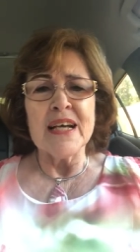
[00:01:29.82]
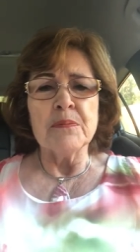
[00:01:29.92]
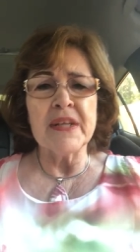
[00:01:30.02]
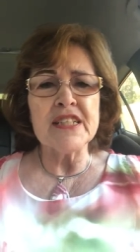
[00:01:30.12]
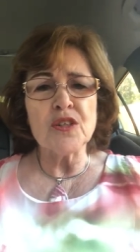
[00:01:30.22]

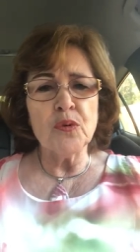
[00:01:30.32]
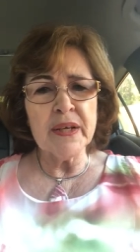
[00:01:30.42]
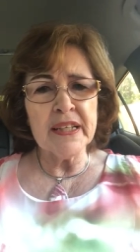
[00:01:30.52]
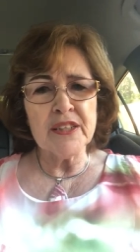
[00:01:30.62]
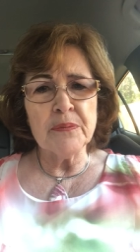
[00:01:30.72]
But He's
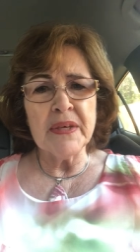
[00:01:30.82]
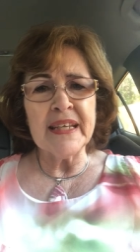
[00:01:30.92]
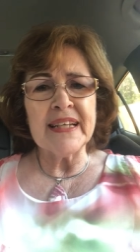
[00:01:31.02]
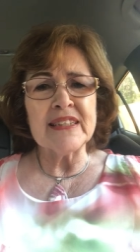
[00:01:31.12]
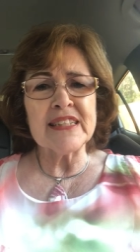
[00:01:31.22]
quickened to me,
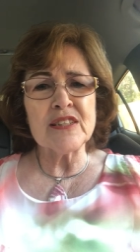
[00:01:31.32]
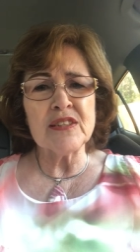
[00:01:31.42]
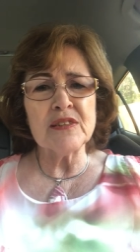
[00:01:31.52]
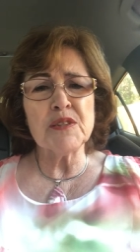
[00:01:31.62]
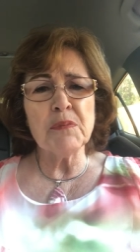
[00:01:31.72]
and He
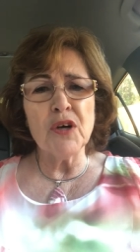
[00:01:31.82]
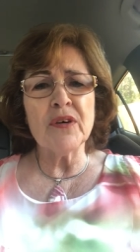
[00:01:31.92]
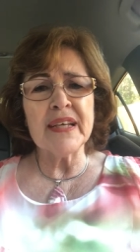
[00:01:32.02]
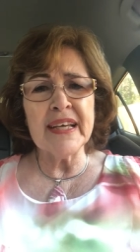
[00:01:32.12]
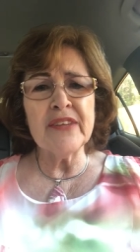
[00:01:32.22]
spoke
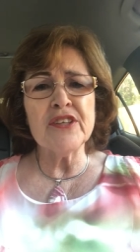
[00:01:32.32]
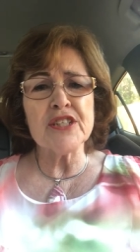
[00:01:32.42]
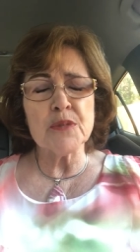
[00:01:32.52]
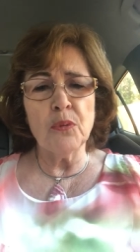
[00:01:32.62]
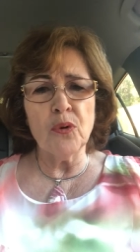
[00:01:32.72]
again
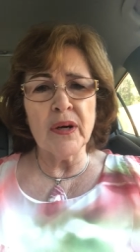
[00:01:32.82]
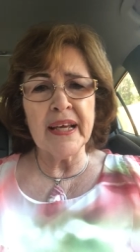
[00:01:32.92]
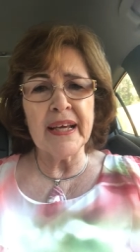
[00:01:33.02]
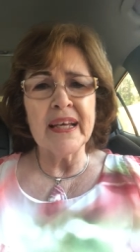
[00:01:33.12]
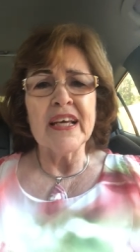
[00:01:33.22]
this
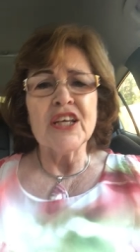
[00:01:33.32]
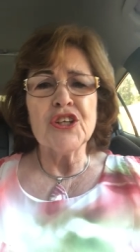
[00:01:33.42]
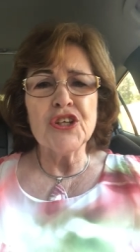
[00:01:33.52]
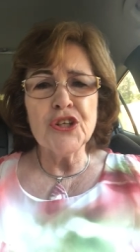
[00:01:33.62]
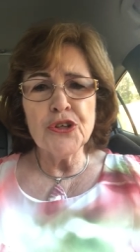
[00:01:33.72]
morning
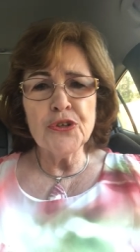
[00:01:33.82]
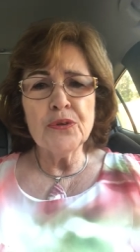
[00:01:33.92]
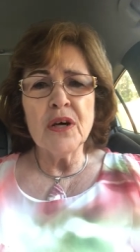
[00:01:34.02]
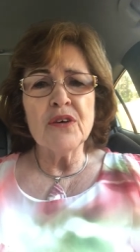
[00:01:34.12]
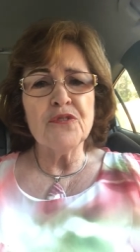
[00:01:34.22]

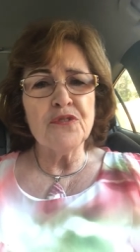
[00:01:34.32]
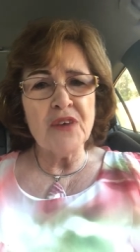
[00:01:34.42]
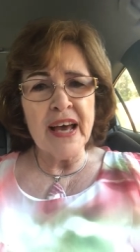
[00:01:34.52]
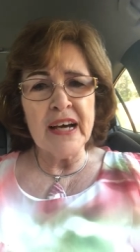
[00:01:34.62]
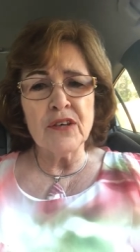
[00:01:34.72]
new
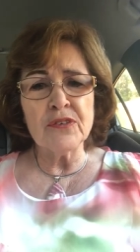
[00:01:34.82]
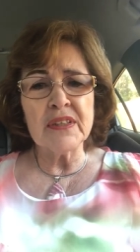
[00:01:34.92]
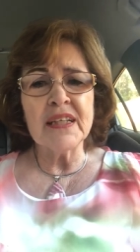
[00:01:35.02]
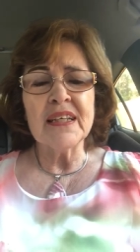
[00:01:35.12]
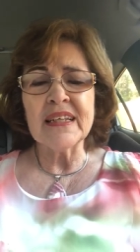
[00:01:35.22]

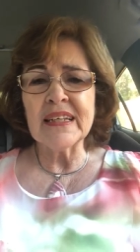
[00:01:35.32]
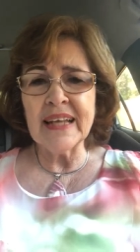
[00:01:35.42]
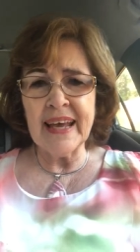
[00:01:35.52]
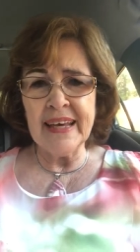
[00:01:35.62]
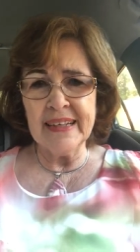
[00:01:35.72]
found
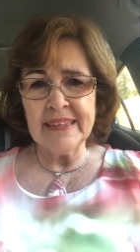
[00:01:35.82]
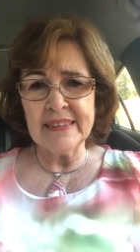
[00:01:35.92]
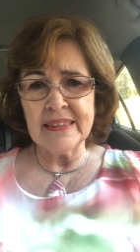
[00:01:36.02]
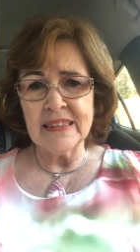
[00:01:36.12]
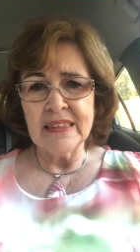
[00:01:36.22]

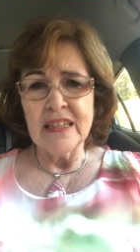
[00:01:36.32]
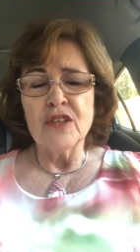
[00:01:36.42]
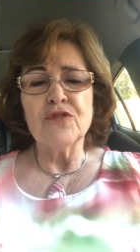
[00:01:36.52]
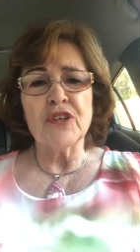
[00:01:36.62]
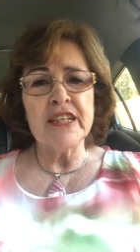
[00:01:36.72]
land
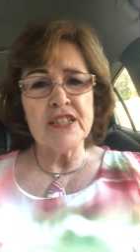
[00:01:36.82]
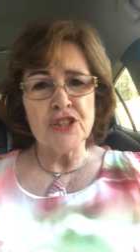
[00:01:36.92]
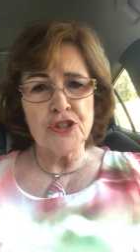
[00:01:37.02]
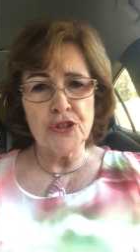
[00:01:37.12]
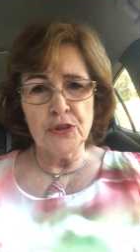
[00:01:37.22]
for his
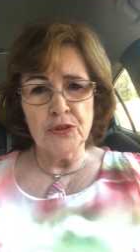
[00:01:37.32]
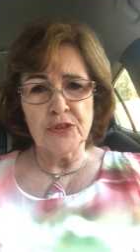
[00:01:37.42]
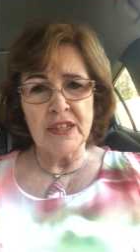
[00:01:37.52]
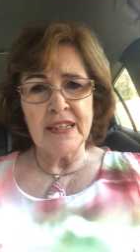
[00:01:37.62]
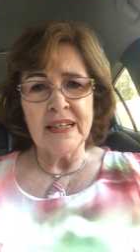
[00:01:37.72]

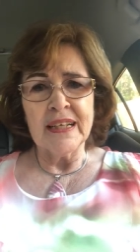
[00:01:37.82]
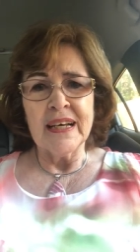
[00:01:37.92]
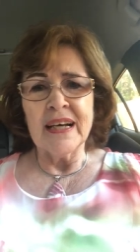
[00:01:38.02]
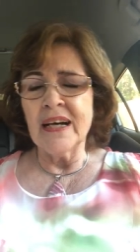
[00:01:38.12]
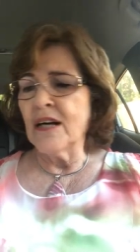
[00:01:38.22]
children.
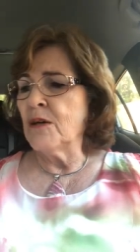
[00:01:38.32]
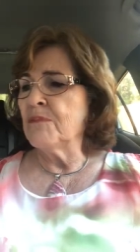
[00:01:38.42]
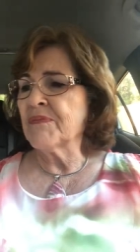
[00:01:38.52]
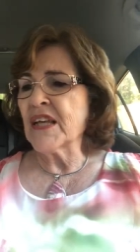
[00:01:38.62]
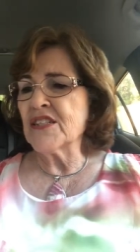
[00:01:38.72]

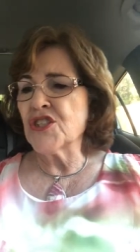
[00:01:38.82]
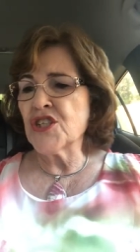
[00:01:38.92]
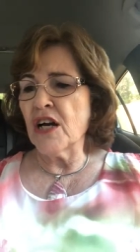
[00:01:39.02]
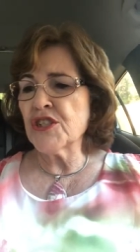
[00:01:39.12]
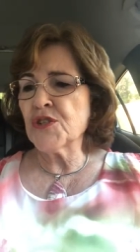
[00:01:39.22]
Um,
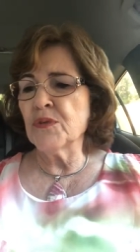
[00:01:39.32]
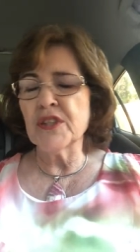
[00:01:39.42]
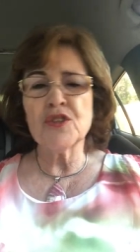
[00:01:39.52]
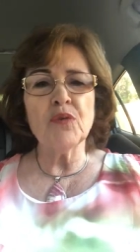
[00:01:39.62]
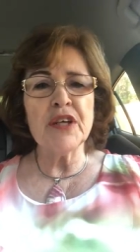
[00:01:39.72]
Joshua
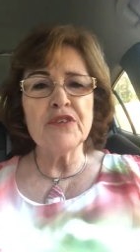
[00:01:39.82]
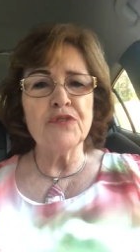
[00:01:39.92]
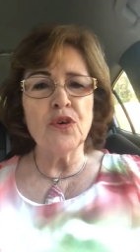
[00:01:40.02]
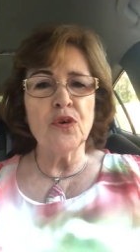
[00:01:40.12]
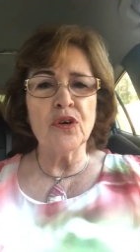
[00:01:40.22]

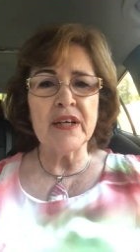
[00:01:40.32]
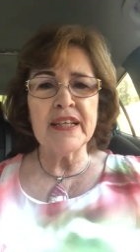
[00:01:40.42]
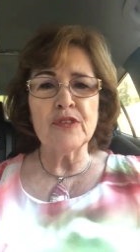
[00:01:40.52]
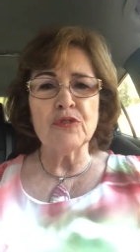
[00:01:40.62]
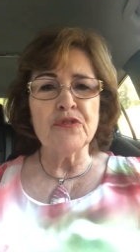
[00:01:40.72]
24,
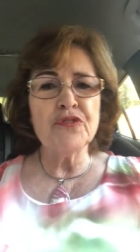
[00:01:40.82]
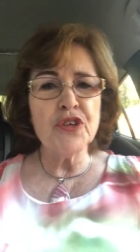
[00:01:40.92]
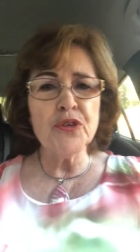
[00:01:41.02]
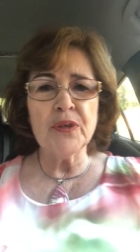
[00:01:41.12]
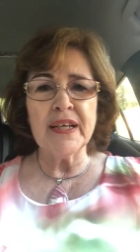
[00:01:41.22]
in
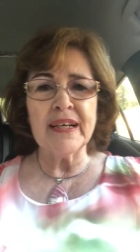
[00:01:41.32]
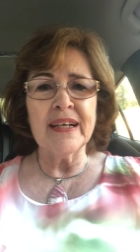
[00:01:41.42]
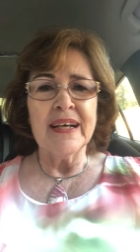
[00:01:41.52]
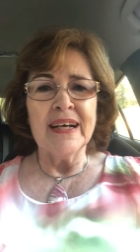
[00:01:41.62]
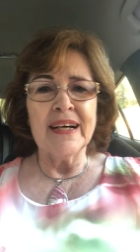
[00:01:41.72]
reviewing
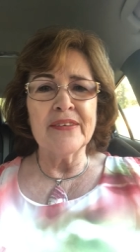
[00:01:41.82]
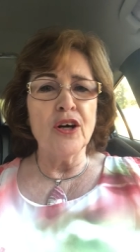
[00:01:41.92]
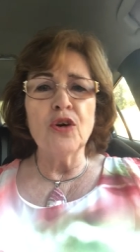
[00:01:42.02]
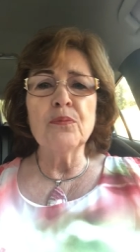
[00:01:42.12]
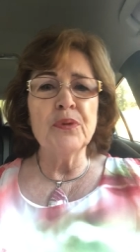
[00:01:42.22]
uh, the
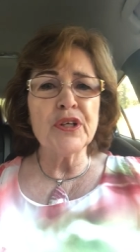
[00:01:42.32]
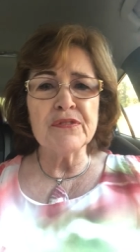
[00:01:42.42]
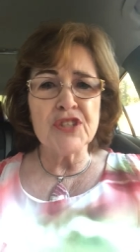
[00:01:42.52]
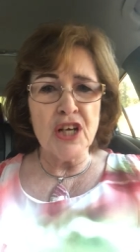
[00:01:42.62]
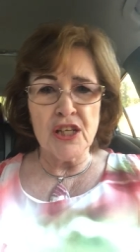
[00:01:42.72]
whole book of
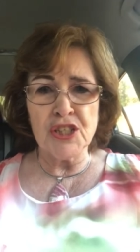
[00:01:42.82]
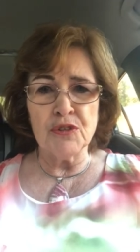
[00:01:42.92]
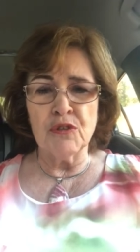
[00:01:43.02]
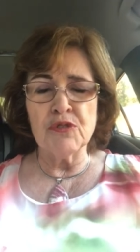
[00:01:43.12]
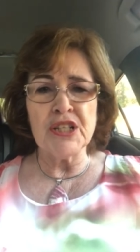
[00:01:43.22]

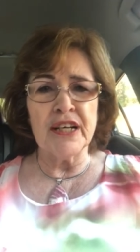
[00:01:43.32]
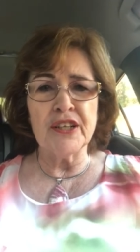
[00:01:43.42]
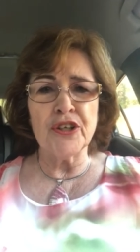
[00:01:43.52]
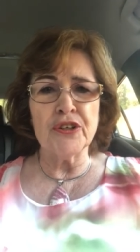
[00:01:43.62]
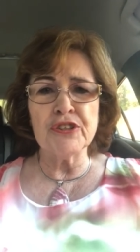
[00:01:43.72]
Joshua, which I
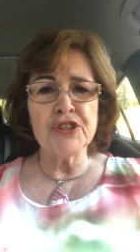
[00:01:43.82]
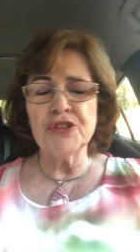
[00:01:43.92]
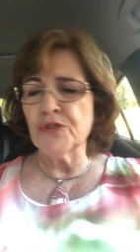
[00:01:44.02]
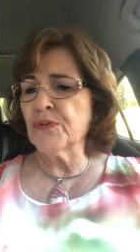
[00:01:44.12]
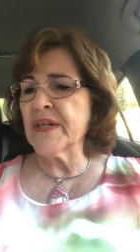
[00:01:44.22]
encourage you
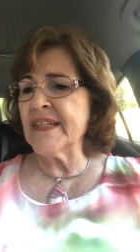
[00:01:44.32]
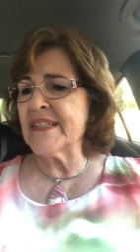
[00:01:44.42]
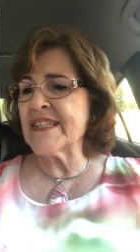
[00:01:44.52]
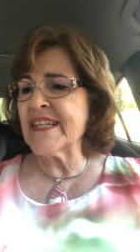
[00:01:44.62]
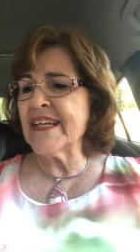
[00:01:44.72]
to read,
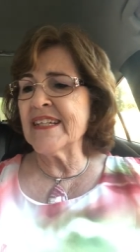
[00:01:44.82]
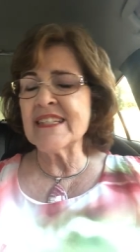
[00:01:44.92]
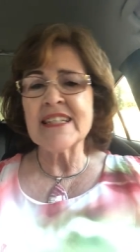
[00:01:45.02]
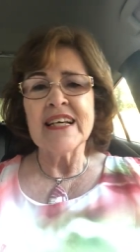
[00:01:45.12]
says,